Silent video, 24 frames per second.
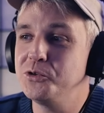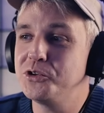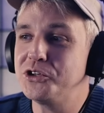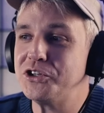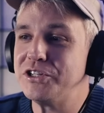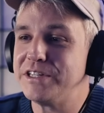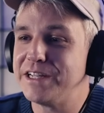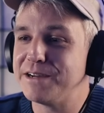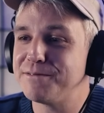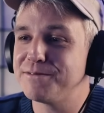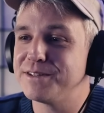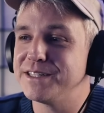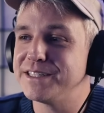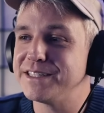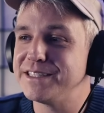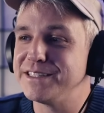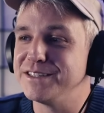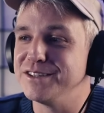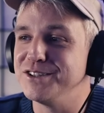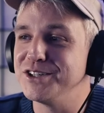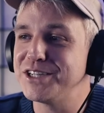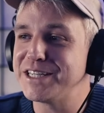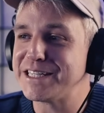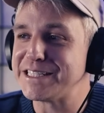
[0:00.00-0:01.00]
could definitely
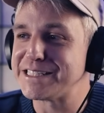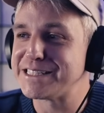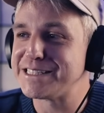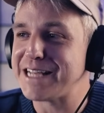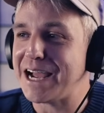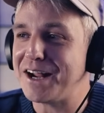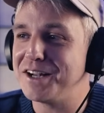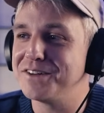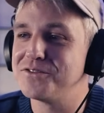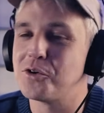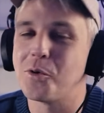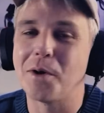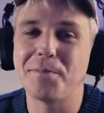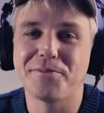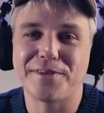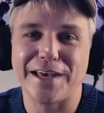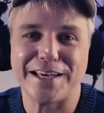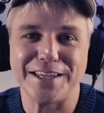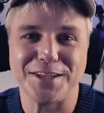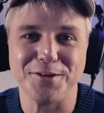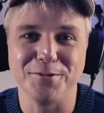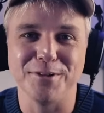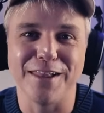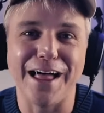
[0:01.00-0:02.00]
look at a style of a
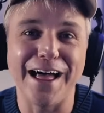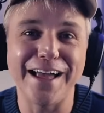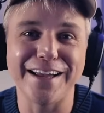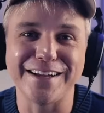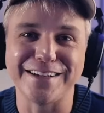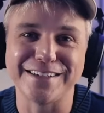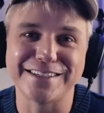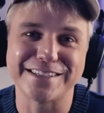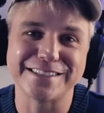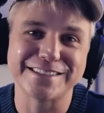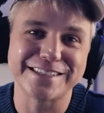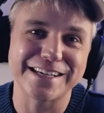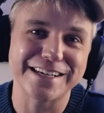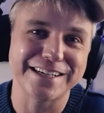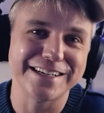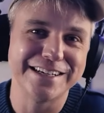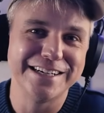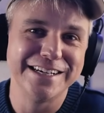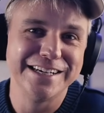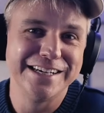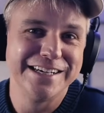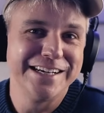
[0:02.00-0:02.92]
website you liked and say,